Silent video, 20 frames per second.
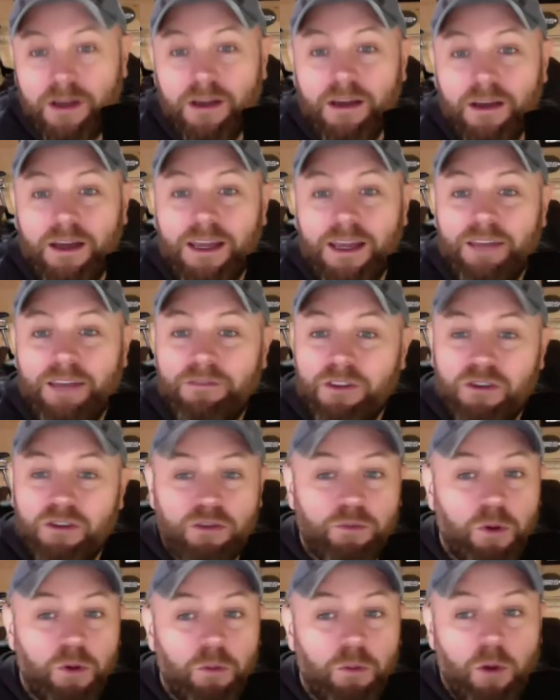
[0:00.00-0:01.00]
if you just
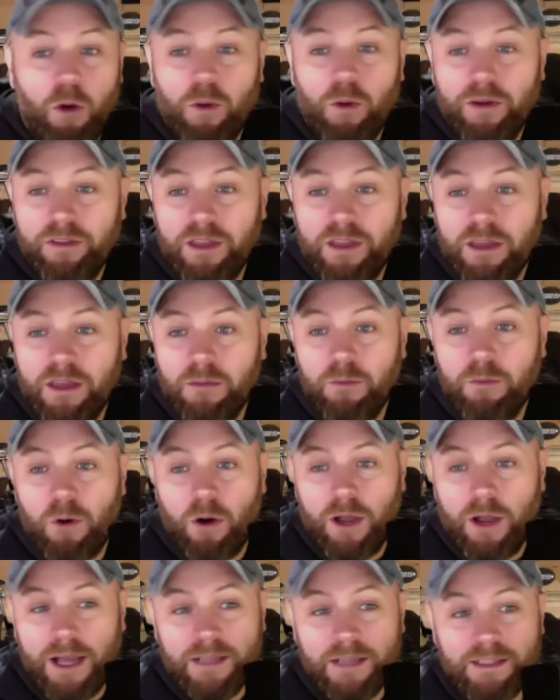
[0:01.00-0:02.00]
put My Way of Thinking
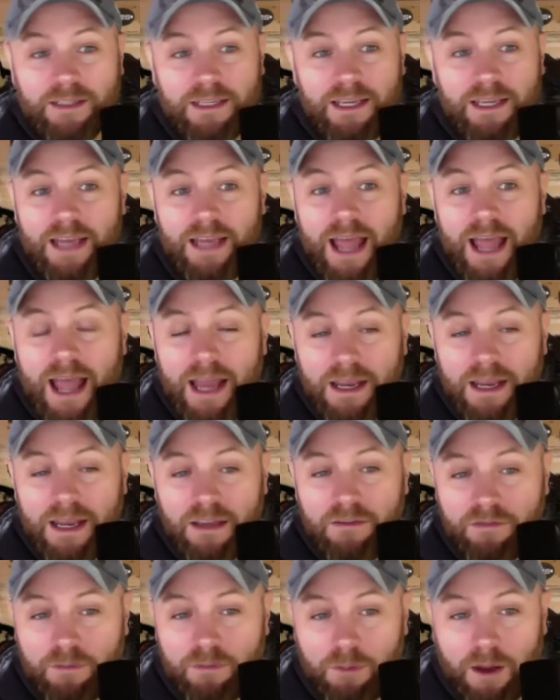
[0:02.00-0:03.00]
podcast in any
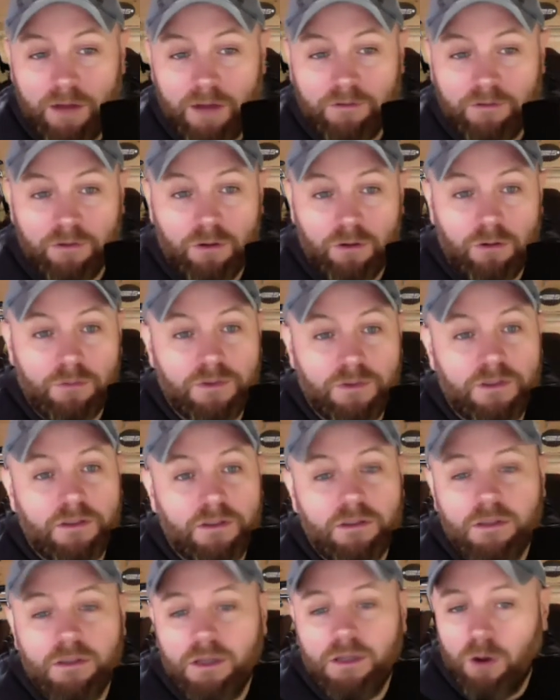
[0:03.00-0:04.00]
of the platforms,
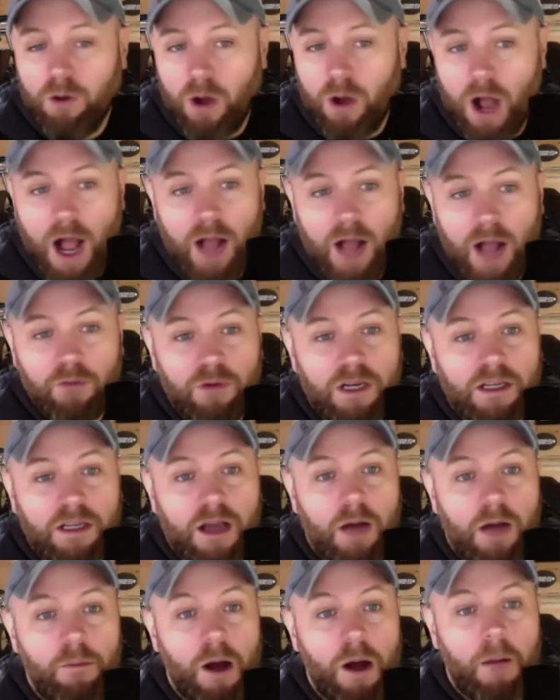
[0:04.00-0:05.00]
I will
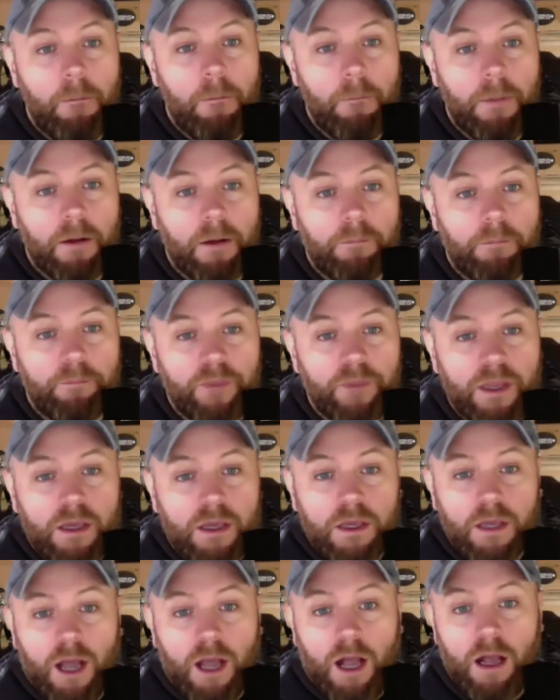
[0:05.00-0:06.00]
come up.
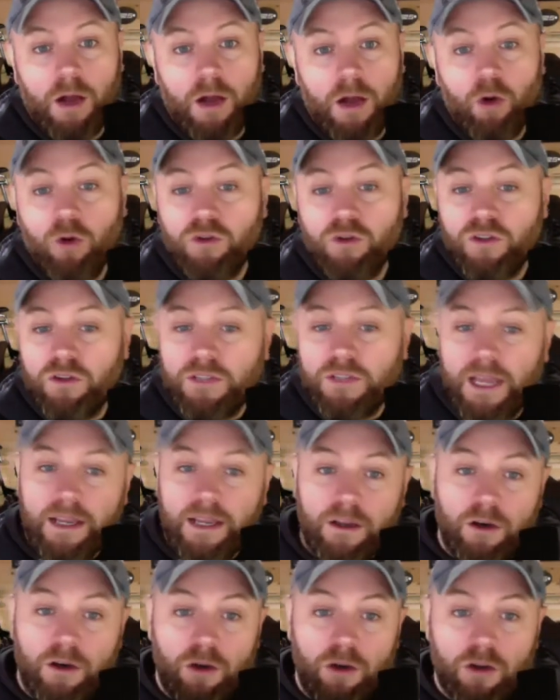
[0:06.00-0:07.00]
Also, take
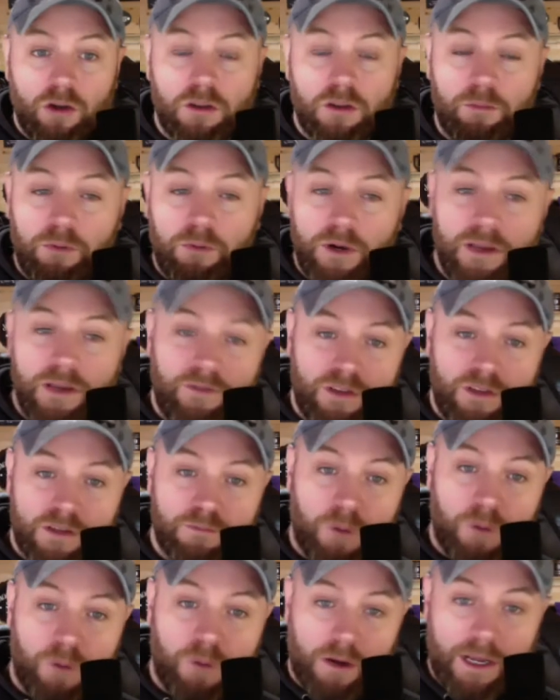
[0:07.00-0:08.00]
a look at the previous
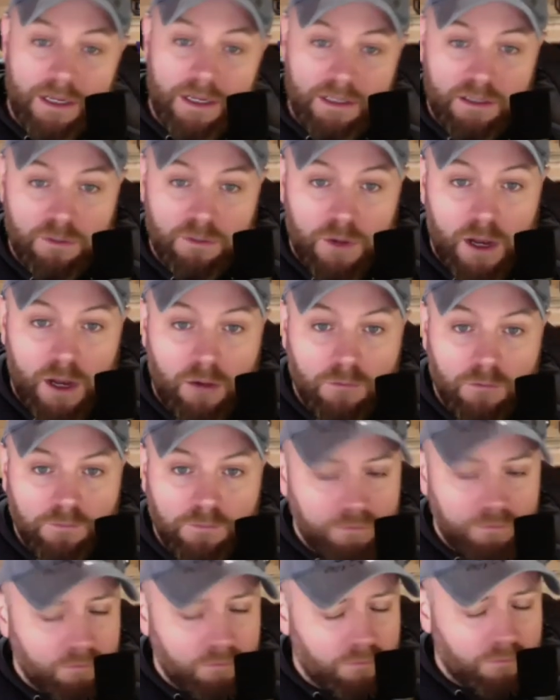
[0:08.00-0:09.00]
podcast as well.
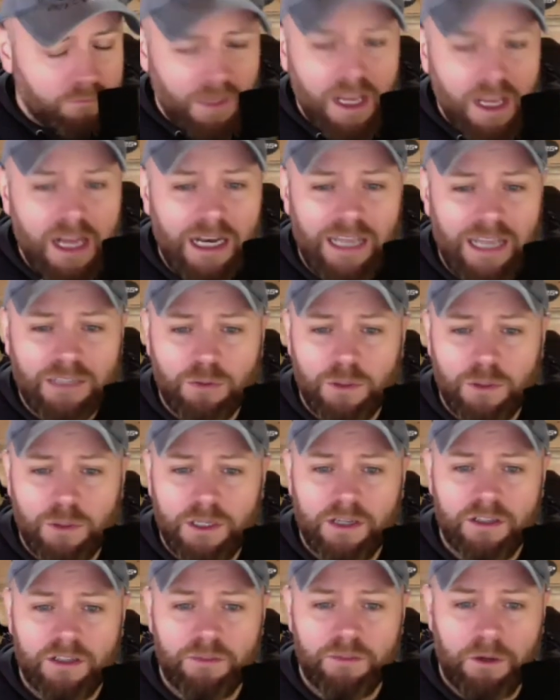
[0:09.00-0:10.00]
Last week,
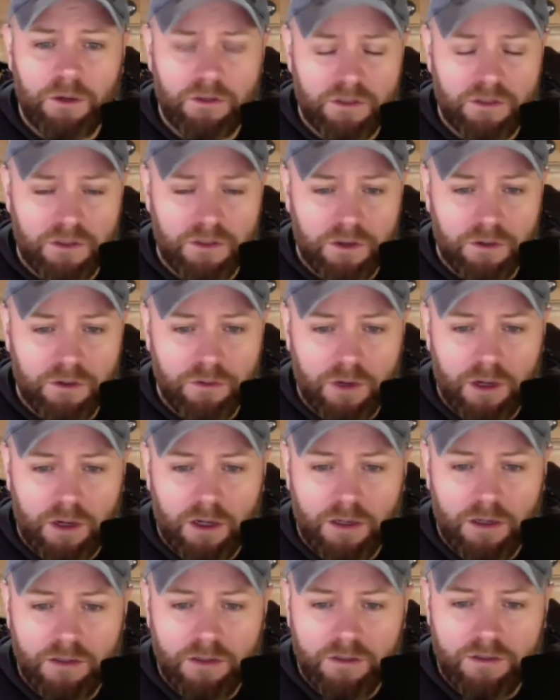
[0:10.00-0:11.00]
I spoke
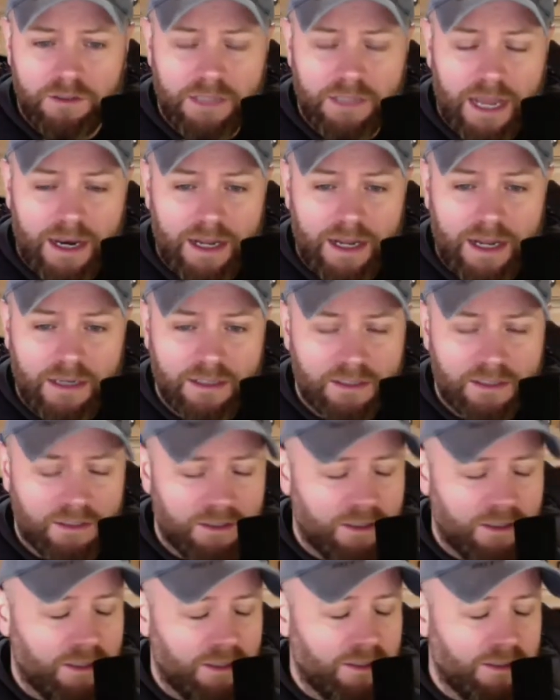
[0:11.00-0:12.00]
to Dan
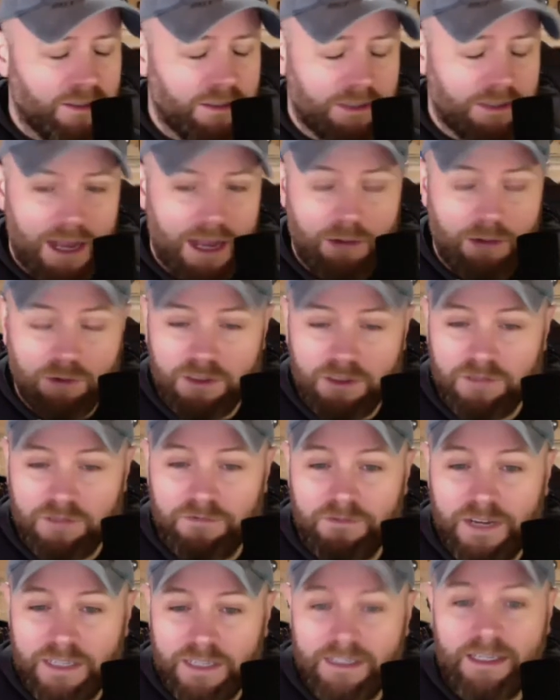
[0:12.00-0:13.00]
Anderson, and that was a
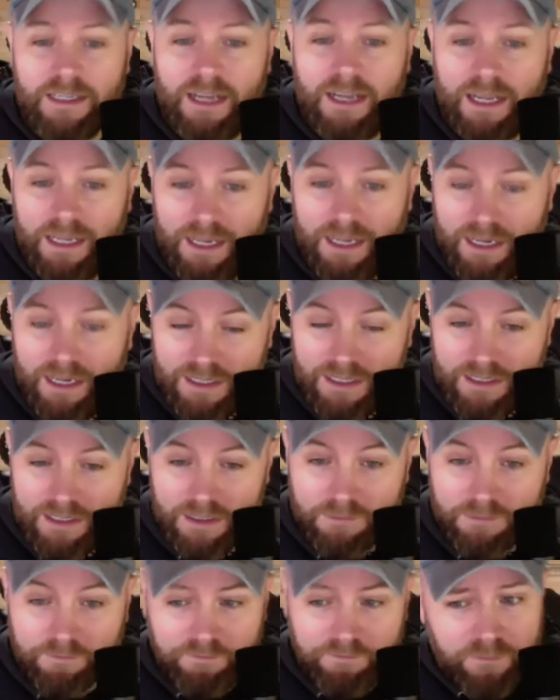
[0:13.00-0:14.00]
fascinating
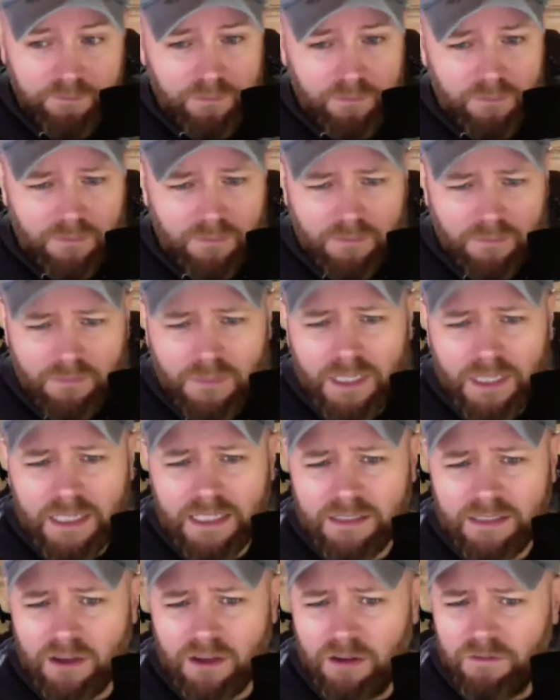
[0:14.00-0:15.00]
listen.
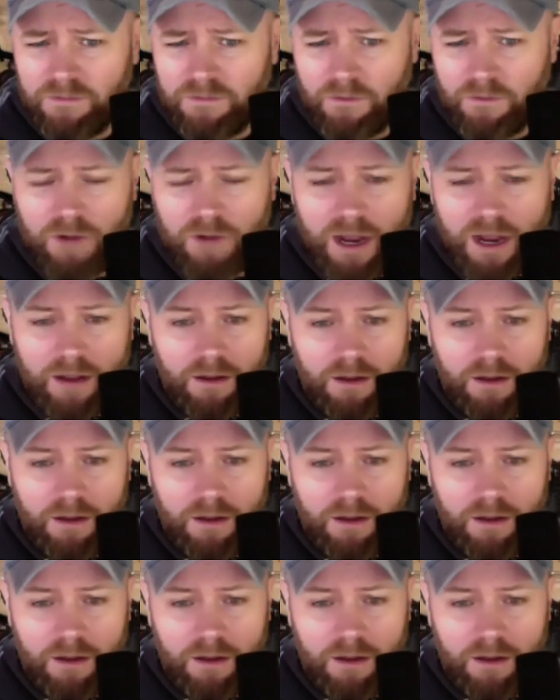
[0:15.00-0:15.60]
He's got a rare